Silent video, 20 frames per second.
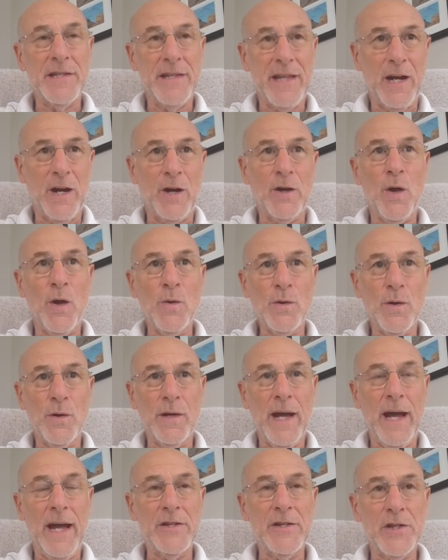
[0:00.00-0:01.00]
And then our local
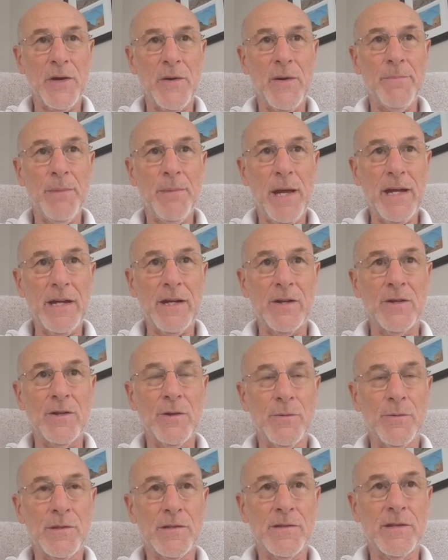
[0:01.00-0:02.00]
guy, Jerry Baker,
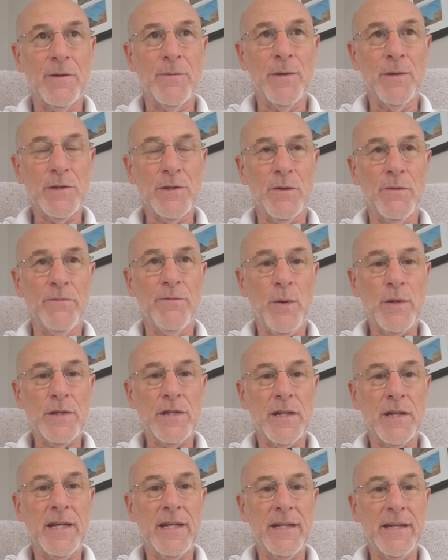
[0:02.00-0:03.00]
who was the original voice
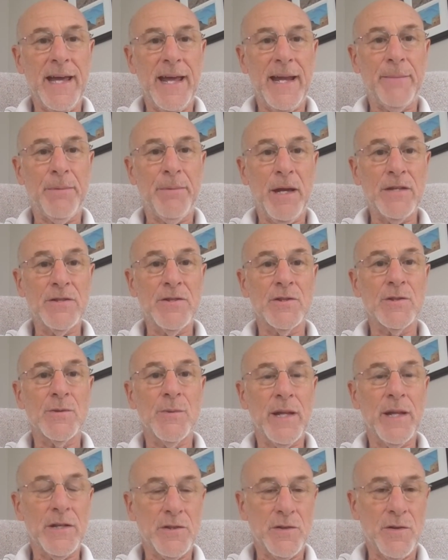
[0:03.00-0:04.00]
of the Indiana Pacers
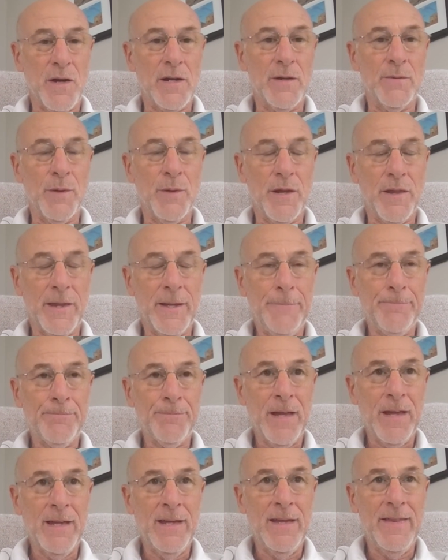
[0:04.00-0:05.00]
when they started with
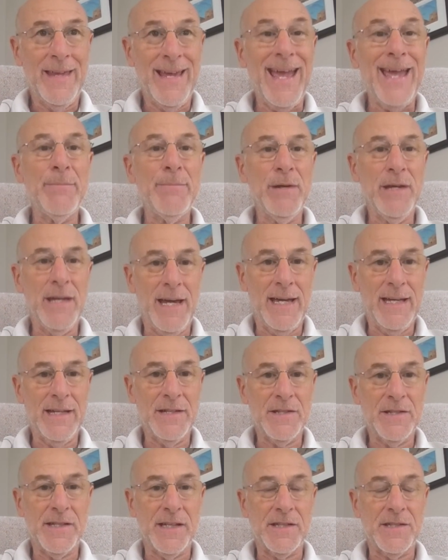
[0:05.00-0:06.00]
the ABA in
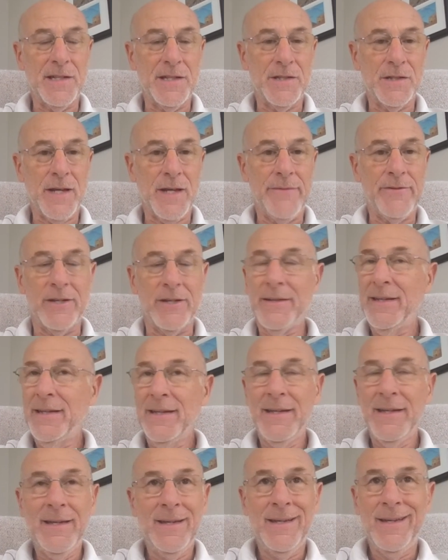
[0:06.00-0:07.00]
'67,
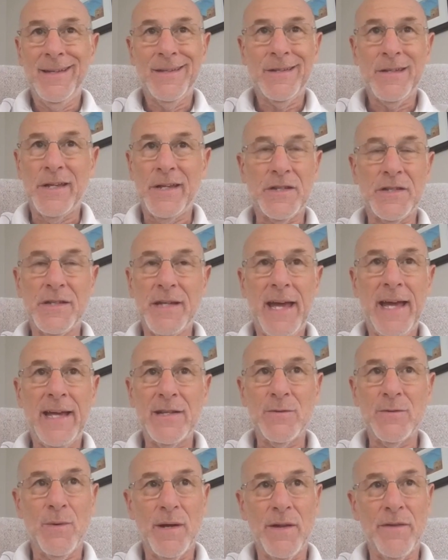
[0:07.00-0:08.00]
to this day
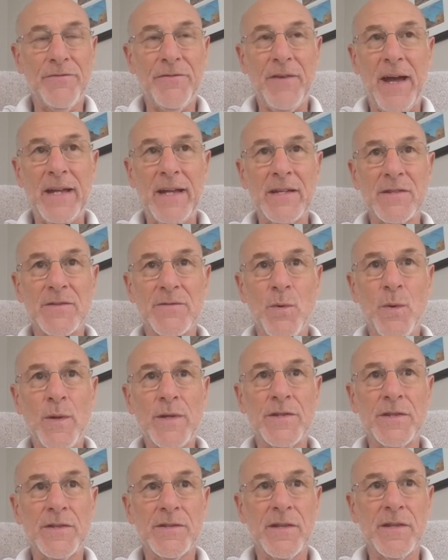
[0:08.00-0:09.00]
is one of the finest
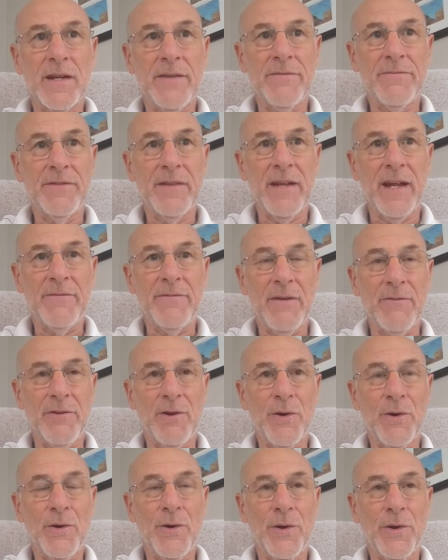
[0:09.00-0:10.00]
voices that I've
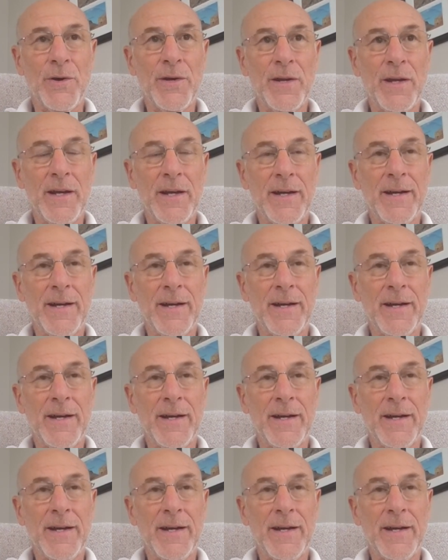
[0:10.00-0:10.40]
ever heard.